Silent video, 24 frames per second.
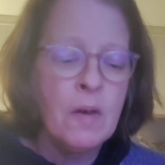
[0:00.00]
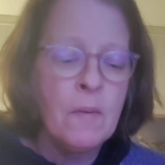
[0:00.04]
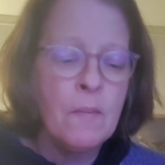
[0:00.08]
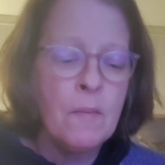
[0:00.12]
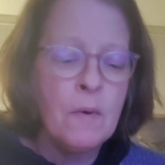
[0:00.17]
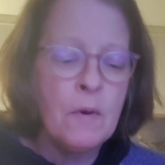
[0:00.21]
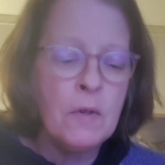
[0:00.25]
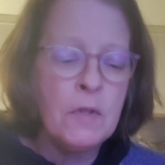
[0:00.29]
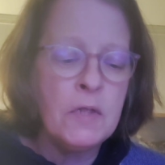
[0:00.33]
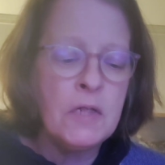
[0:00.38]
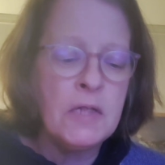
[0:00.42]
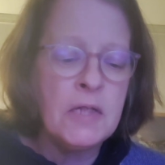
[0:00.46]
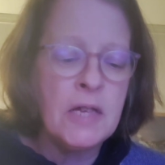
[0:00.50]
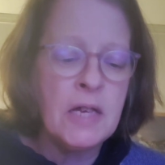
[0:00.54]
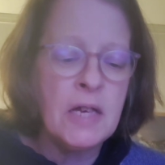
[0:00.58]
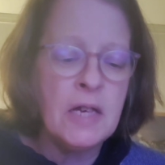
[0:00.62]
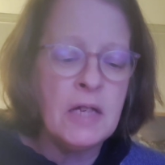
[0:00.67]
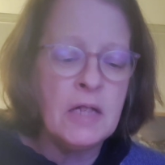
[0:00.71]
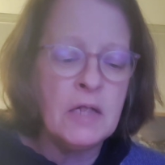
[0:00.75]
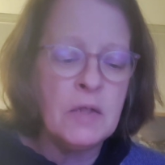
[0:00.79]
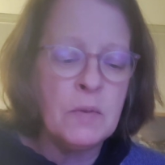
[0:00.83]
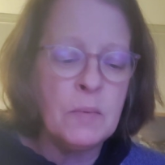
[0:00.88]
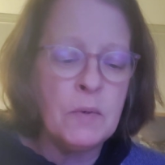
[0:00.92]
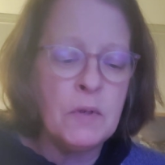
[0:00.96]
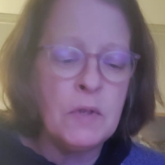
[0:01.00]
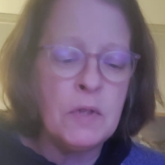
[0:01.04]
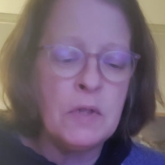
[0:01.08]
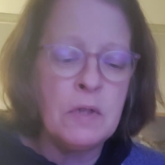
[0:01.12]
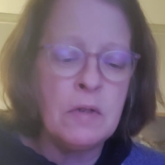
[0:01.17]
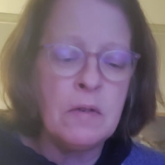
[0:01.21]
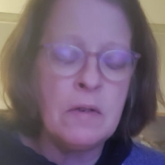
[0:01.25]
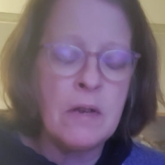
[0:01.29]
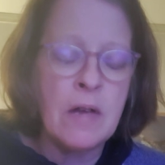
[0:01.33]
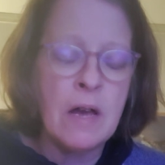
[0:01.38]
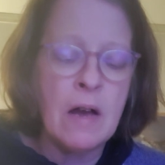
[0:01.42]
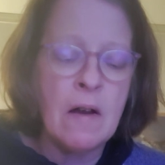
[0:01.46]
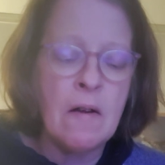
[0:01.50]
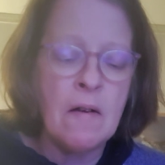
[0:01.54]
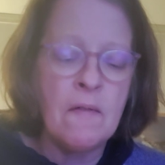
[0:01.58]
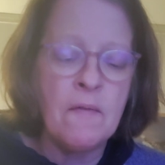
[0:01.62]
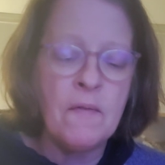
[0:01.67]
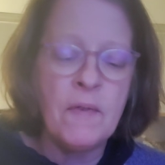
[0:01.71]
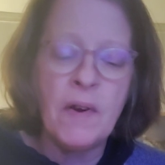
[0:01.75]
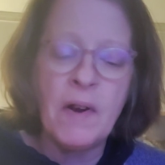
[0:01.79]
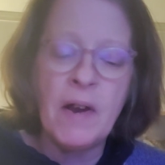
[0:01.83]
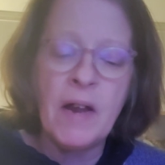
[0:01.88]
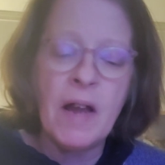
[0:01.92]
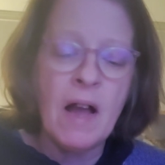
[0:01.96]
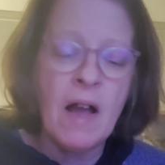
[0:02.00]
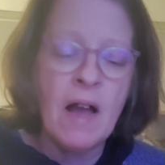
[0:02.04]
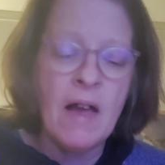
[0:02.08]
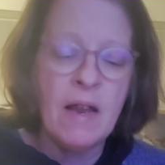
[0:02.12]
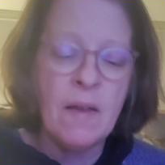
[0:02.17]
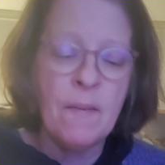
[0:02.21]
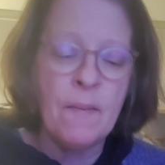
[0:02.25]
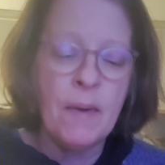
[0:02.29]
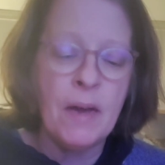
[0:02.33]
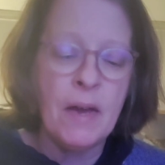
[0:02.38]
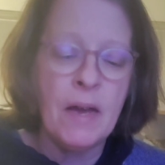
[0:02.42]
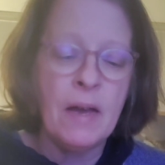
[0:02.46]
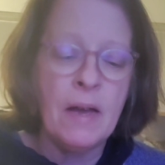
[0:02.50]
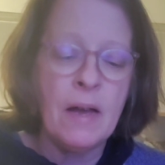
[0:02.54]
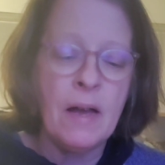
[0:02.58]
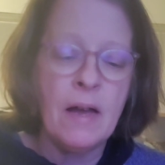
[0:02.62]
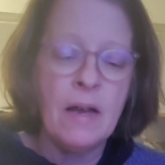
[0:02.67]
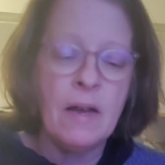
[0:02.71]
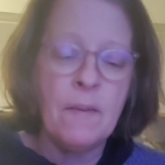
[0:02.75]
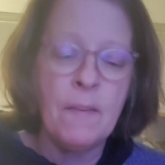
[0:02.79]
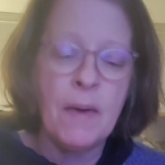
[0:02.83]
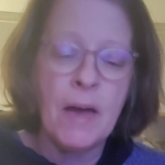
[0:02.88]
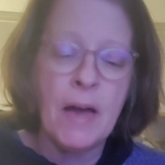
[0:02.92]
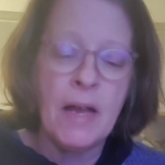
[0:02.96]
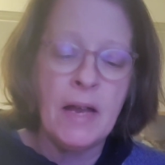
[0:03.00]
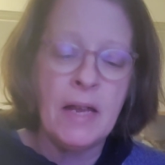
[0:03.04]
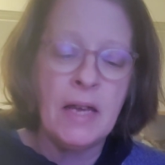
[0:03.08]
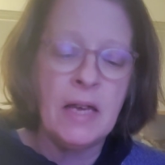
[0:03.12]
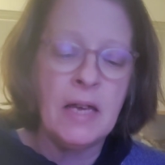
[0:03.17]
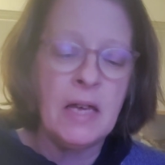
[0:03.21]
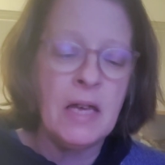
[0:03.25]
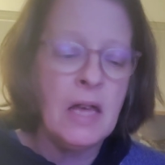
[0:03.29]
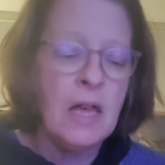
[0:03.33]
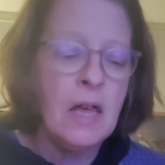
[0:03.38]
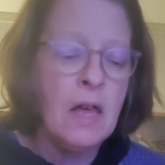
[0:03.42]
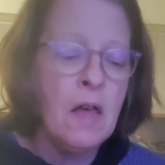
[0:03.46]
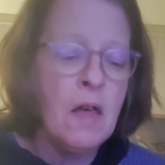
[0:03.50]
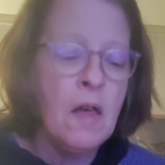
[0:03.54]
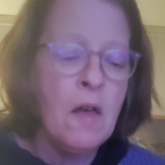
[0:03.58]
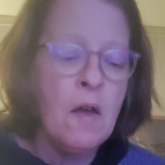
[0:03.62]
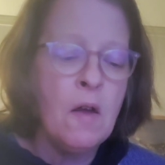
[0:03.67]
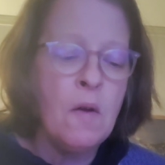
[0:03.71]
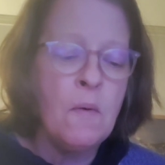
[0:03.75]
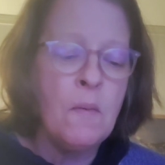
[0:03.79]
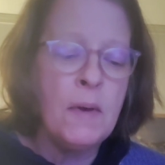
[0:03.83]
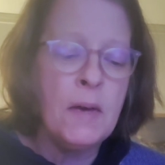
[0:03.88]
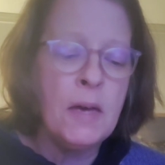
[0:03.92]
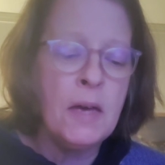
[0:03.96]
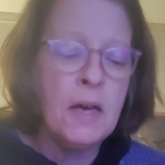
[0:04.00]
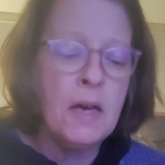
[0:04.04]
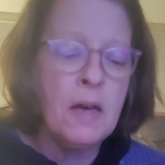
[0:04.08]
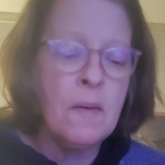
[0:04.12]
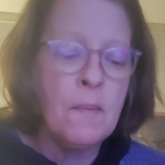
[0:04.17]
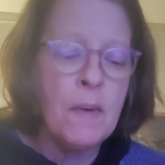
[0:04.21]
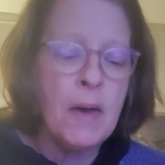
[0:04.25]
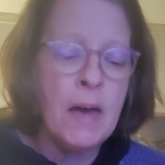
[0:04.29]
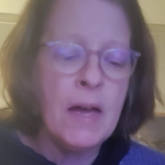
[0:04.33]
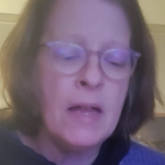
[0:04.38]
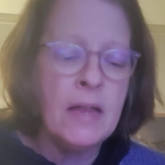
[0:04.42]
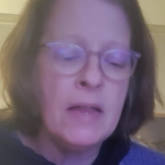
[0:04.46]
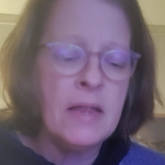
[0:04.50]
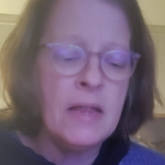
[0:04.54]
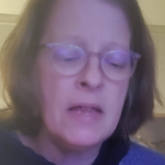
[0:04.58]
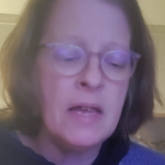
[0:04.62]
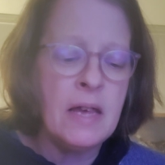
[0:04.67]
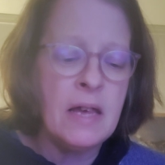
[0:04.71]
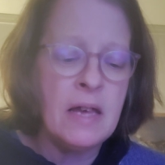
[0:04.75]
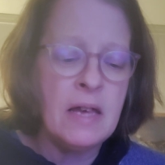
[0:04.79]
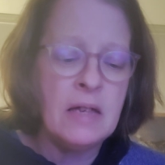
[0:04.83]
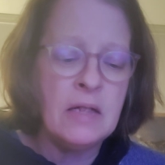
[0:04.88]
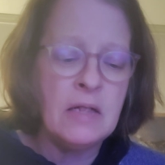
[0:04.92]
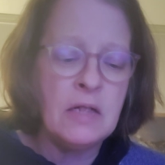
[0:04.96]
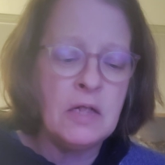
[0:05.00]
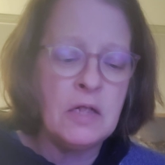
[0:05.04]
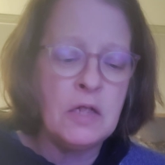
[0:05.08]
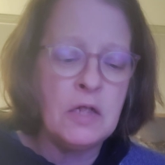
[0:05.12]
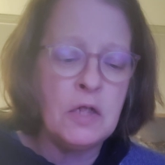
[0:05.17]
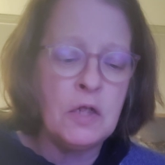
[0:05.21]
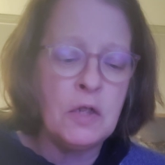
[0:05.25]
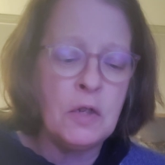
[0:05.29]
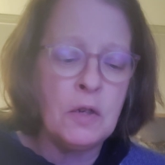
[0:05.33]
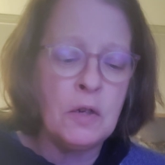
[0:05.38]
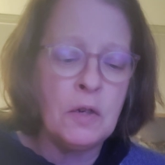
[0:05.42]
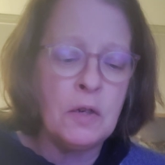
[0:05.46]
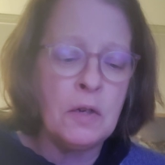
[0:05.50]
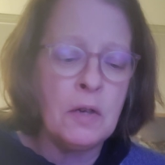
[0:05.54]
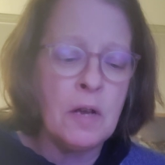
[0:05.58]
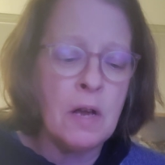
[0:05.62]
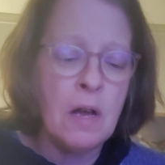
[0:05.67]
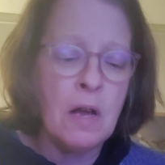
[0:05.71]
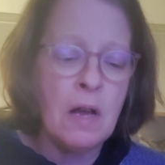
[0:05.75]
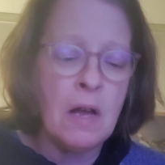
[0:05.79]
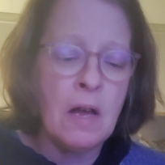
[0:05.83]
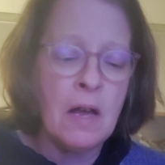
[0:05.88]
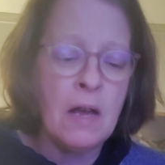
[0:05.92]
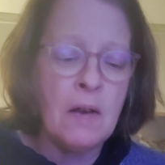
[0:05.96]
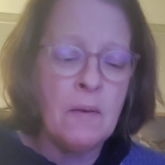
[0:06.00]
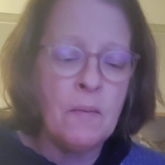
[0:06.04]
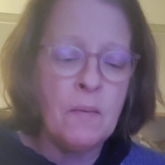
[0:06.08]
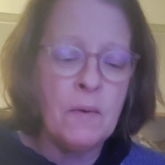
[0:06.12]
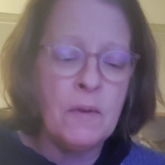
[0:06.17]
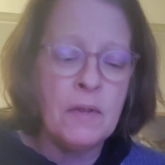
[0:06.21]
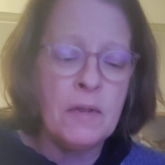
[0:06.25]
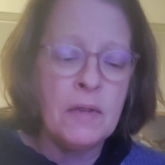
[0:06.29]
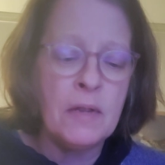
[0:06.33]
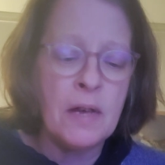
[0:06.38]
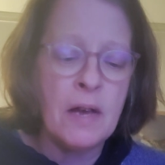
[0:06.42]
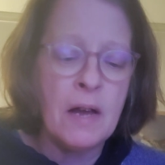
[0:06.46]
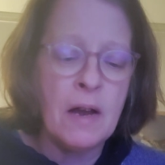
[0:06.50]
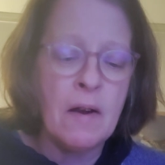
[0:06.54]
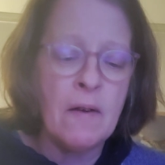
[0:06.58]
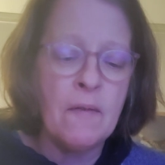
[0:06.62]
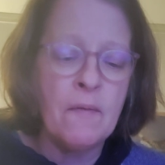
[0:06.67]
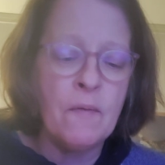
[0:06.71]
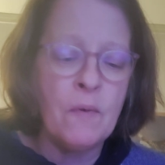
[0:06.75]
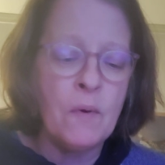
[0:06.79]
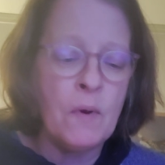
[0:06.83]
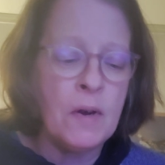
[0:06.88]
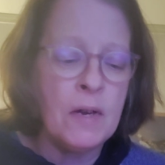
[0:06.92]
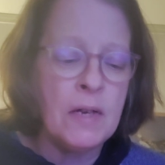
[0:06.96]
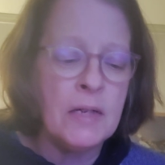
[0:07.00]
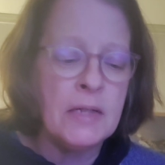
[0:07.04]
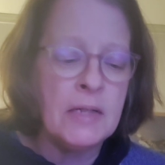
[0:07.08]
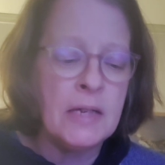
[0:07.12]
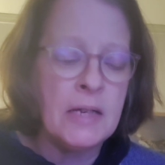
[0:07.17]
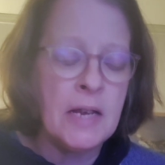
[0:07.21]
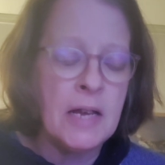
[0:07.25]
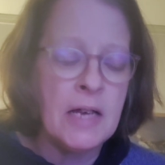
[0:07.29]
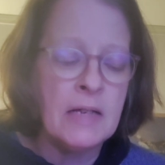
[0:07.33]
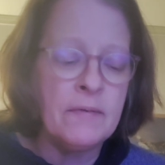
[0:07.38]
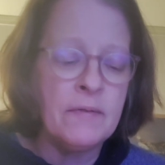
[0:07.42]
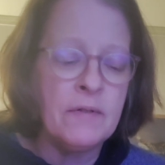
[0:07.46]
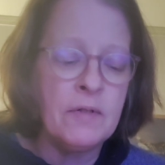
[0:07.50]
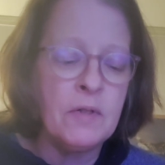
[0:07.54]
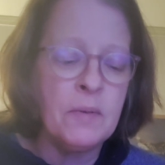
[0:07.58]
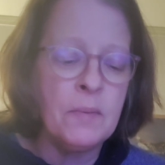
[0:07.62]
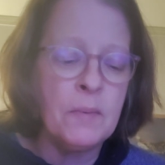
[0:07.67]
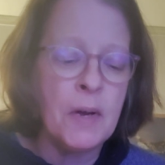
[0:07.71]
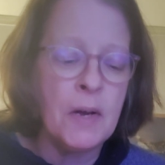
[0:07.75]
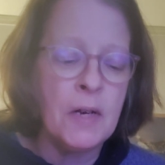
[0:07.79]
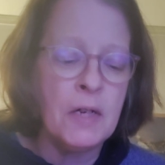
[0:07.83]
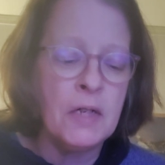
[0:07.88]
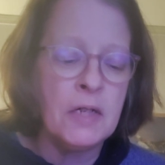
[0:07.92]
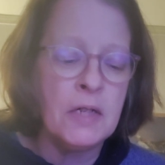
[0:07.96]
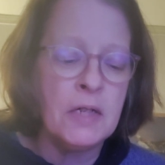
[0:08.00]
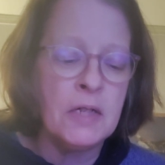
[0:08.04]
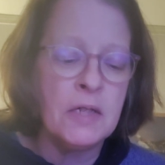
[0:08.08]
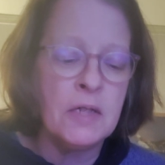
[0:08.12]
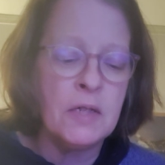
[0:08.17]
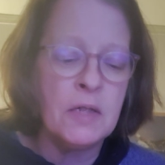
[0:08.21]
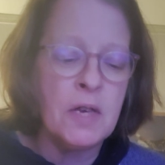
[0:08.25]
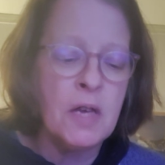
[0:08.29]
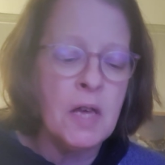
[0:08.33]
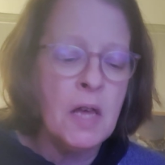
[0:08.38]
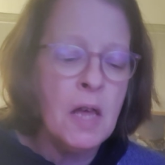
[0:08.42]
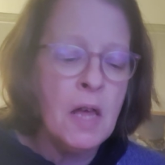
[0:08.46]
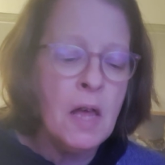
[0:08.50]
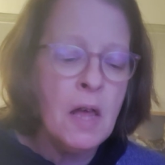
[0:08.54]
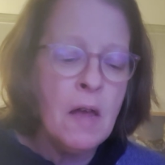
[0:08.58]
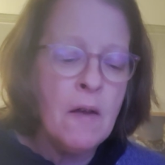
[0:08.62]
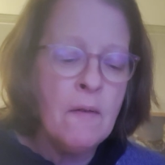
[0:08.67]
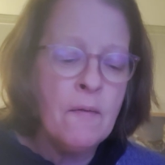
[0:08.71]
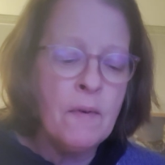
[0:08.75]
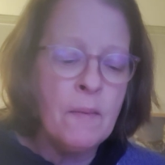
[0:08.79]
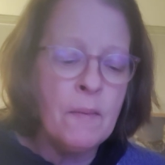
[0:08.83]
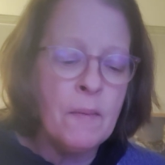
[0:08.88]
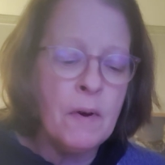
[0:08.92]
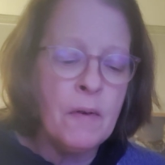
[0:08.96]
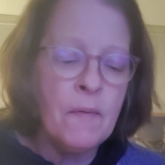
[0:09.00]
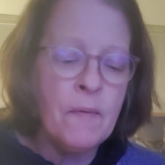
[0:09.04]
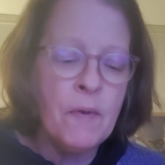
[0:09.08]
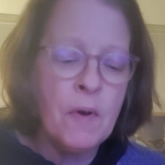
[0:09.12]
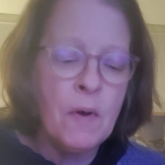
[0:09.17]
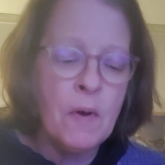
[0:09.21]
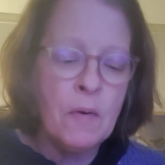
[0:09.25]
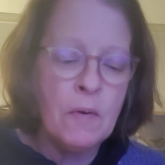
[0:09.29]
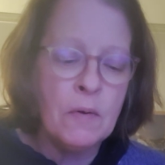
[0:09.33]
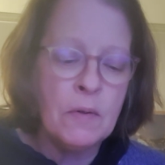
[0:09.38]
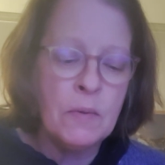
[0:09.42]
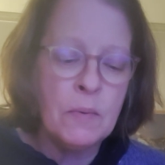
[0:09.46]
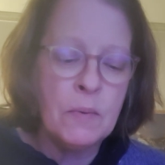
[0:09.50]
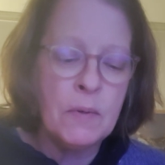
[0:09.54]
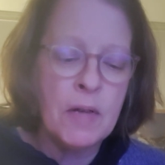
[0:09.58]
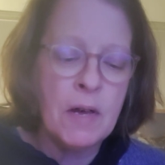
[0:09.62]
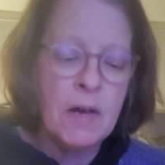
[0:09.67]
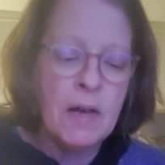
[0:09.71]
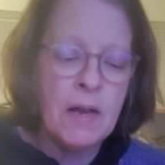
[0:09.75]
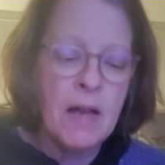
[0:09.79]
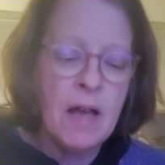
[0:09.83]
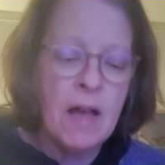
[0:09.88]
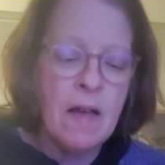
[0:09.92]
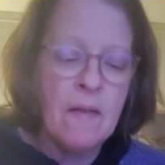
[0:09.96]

Most things we do now are very automatic. We can command things to turn on with our voice and ask for directions from our phones without